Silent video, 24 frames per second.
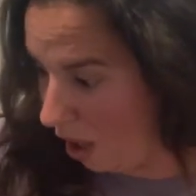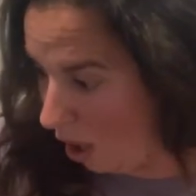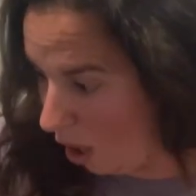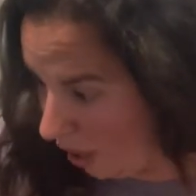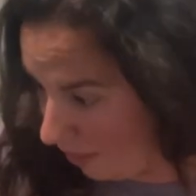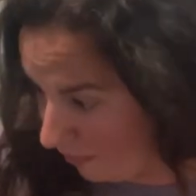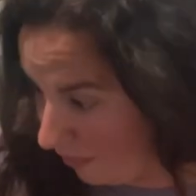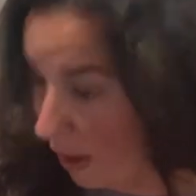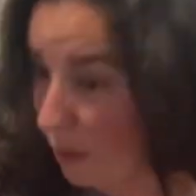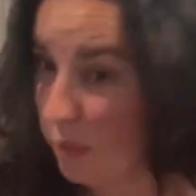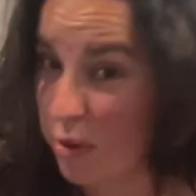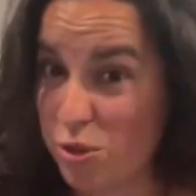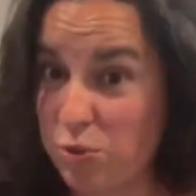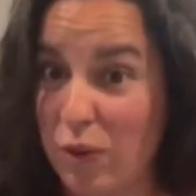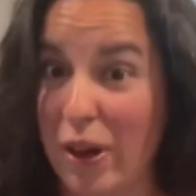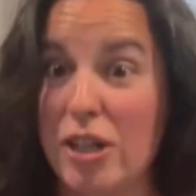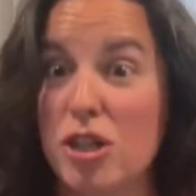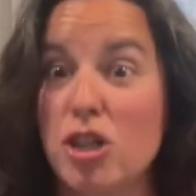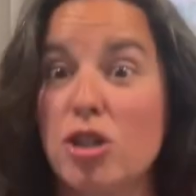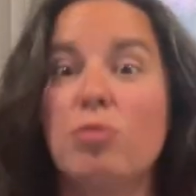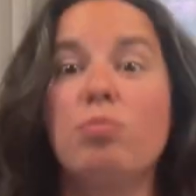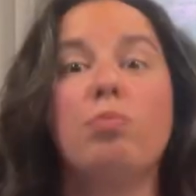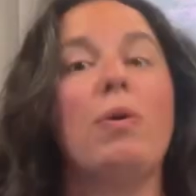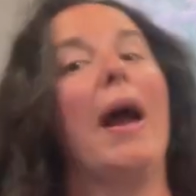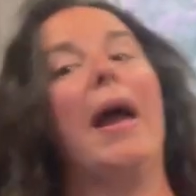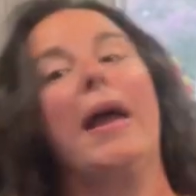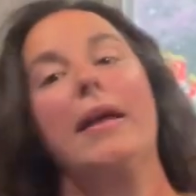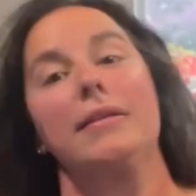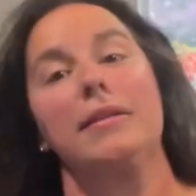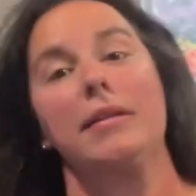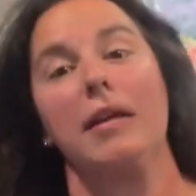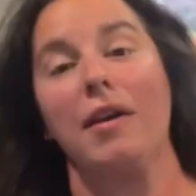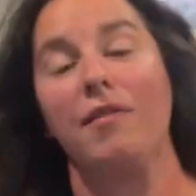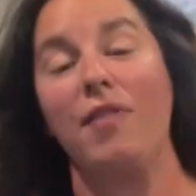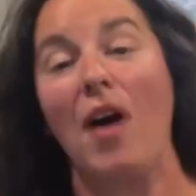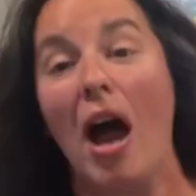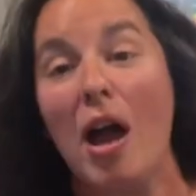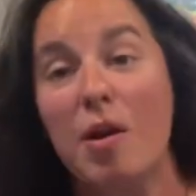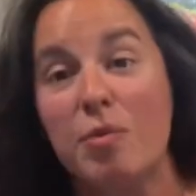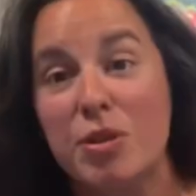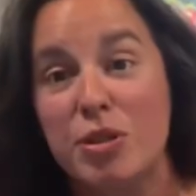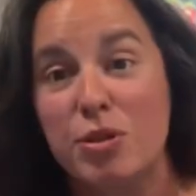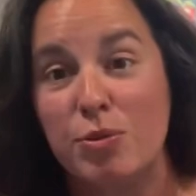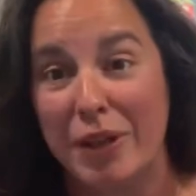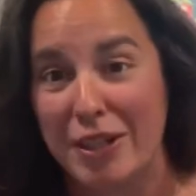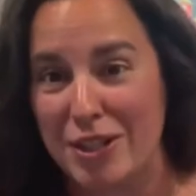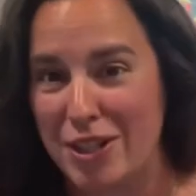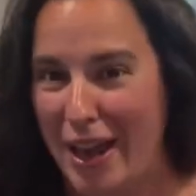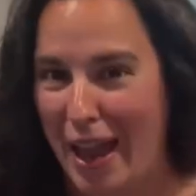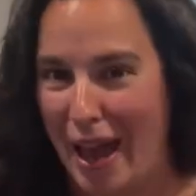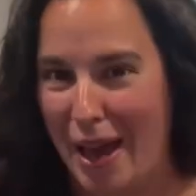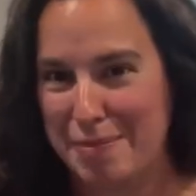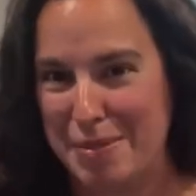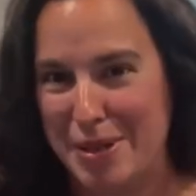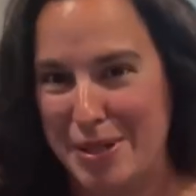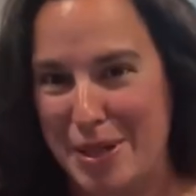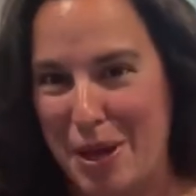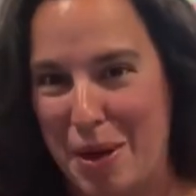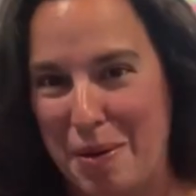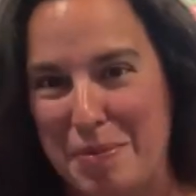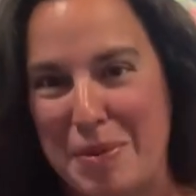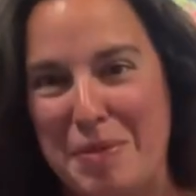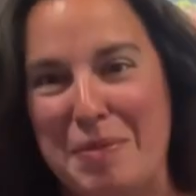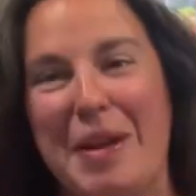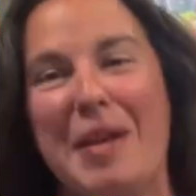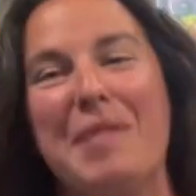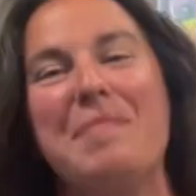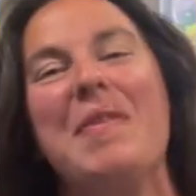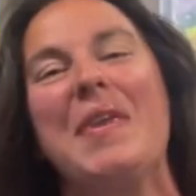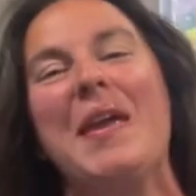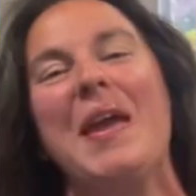If I was rich, right. If I was rich, Abby's helping me.